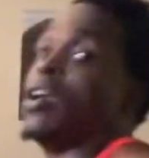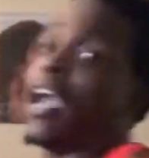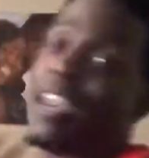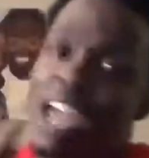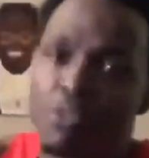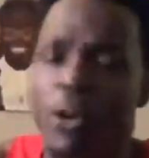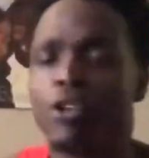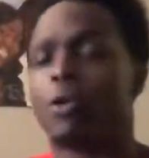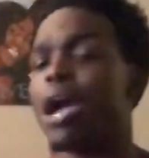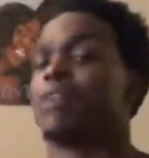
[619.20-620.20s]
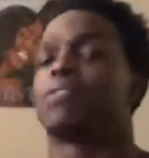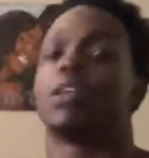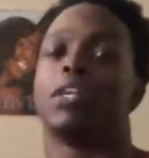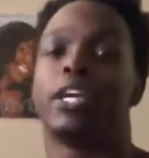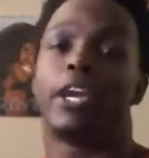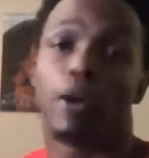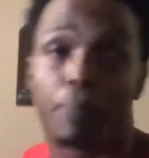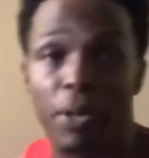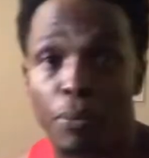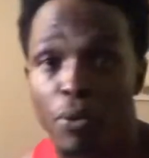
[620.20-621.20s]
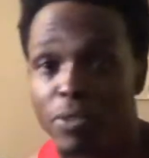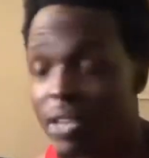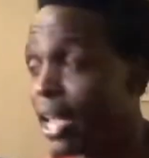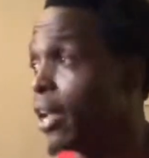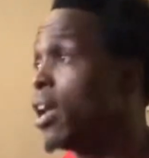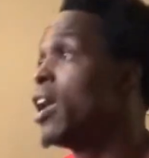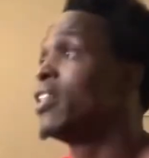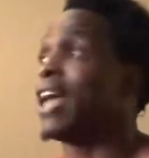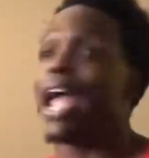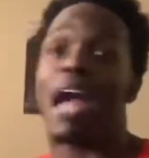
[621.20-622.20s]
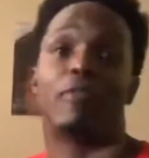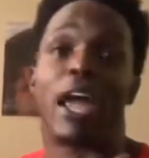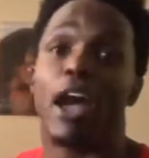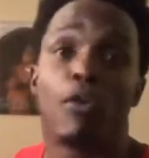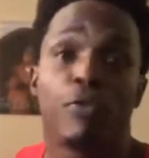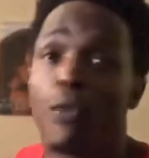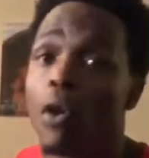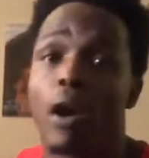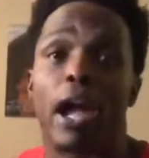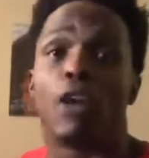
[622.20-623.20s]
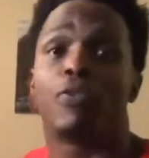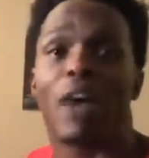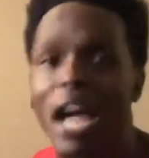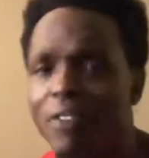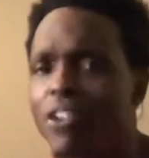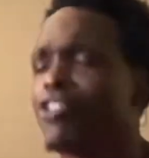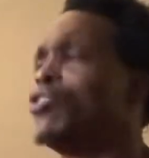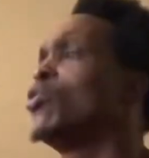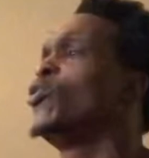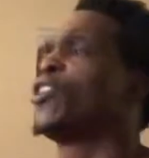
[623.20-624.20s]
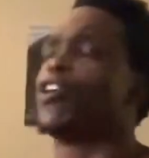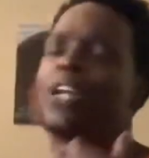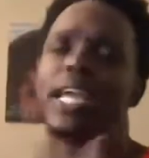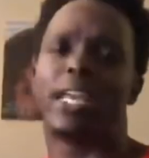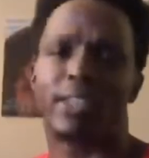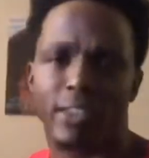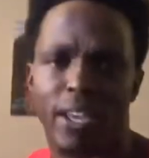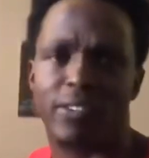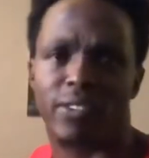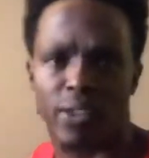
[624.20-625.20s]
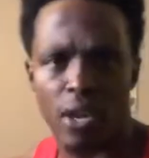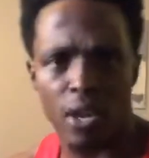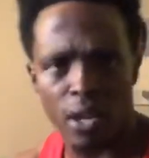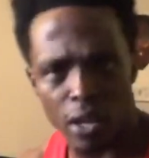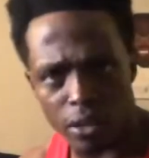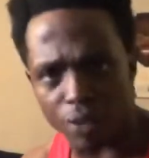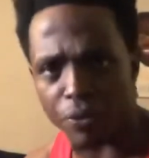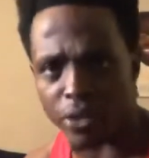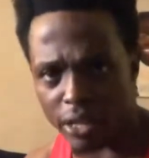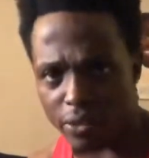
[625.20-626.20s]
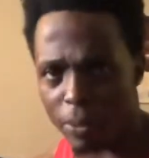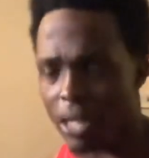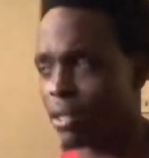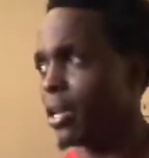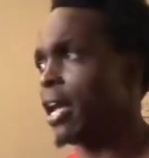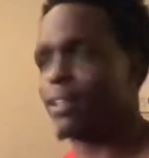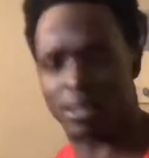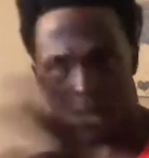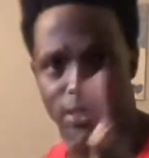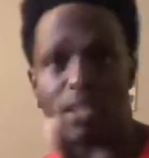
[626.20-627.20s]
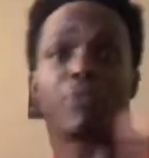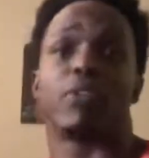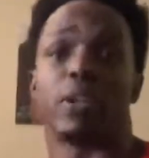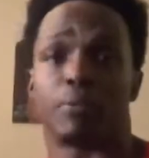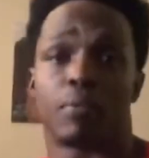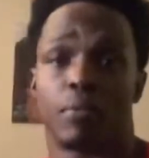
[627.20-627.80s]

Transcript: And that's where you constantly hear people saying they have L4, L5 issues, herniated disc, different things about the neck, different